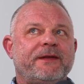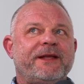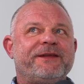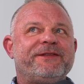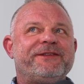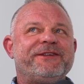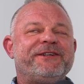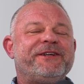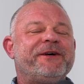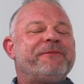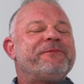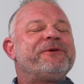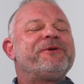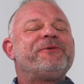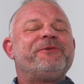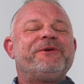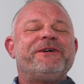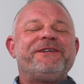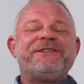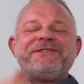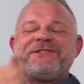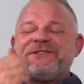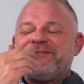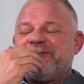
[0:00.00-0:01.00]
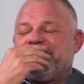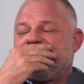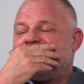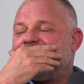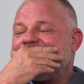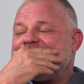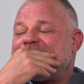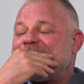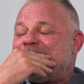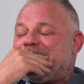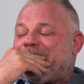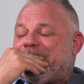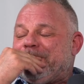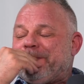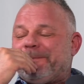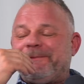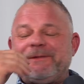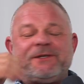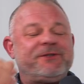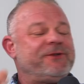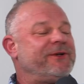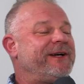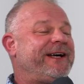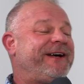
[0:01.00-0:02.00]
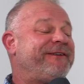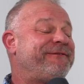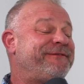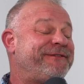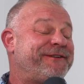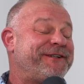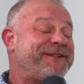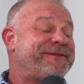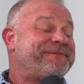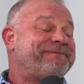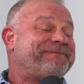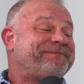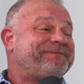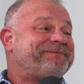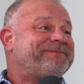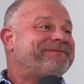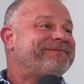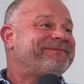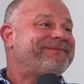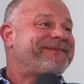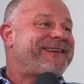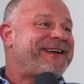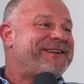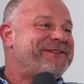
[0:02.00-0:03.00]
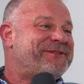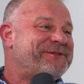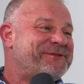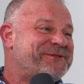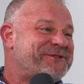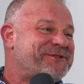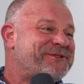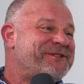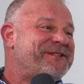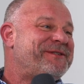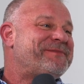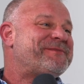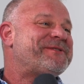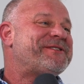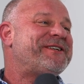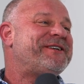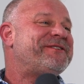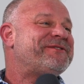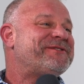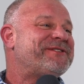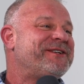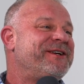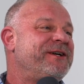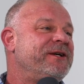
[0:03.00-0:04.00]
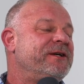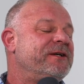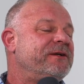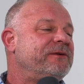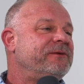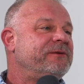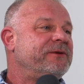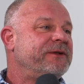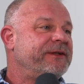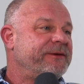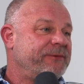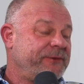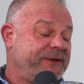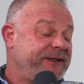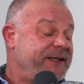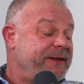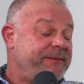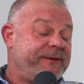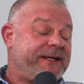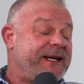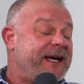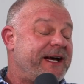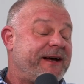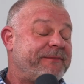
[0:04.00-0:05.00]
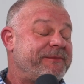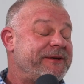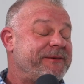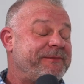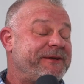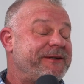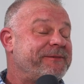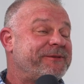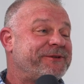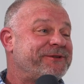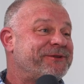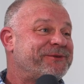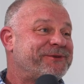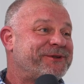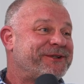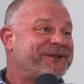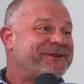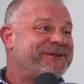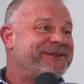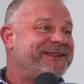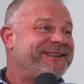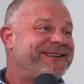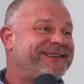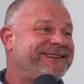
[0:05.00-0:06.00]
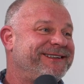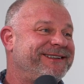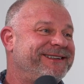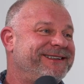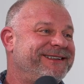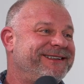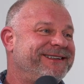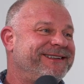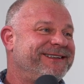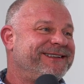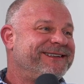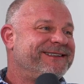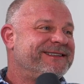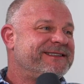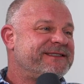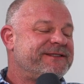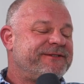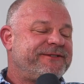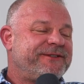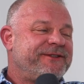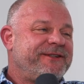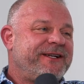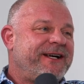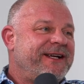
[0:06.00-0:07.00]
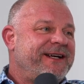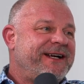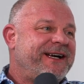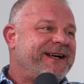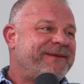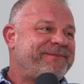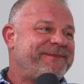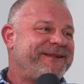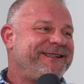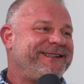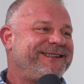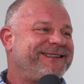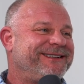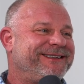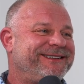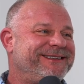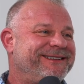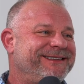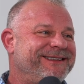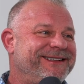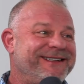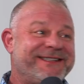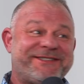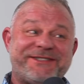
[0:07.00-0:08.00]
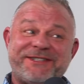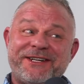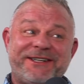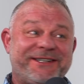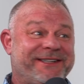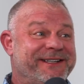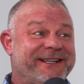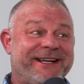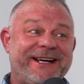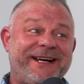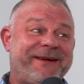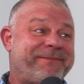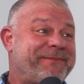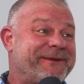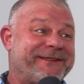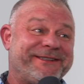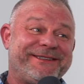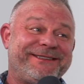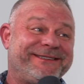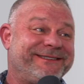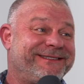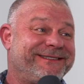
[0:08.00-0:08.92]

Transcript: The number one is their ability to have fun and to enjoy themselves. Will they be happy people to work with? Because if you're not happy, it's not going to happen.